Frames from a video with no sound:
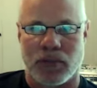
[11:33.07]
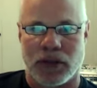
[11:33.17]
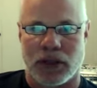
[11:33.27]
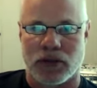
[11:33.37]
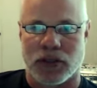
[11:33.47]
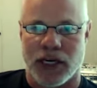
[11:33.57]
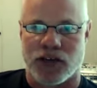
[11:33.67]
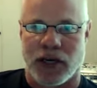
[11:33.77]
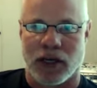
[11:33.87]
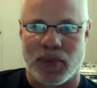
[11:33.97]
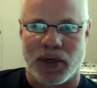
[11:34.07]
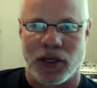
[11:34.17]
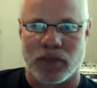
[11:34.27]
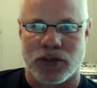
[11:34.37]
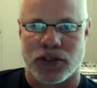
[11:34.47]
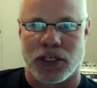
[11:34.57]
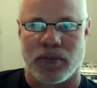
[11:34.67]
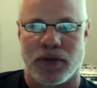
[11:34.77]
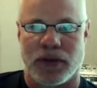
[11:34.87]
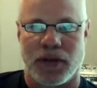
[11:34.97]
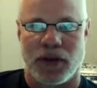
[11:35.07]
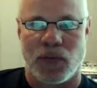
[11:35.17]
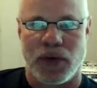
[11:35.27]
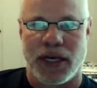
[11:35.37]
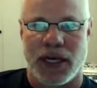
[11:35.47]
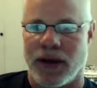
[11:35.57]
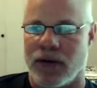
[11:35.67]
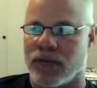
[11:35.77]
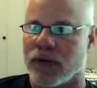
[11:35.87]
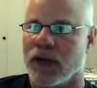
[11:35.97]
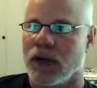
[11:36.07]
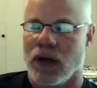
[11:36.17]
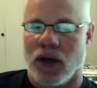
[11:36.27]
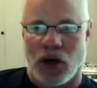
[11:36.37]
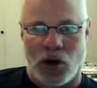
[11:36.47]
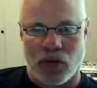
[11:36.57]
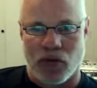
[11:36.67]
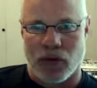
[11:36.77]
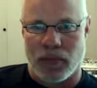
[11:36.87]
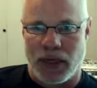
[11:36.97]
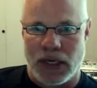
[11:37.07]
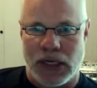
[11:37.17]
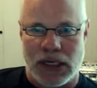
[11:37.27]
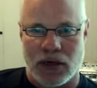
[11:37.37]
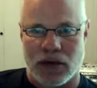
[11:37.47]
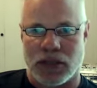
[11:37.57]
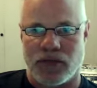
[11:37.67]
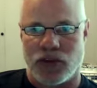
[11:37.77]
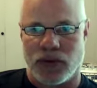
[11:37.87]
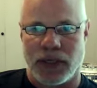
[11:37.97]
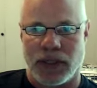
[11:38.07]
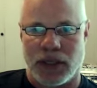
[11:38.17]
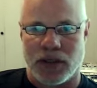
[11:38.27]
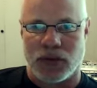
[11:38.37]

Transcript: But those hydraulic pumps are something that we have over the many years of doing this.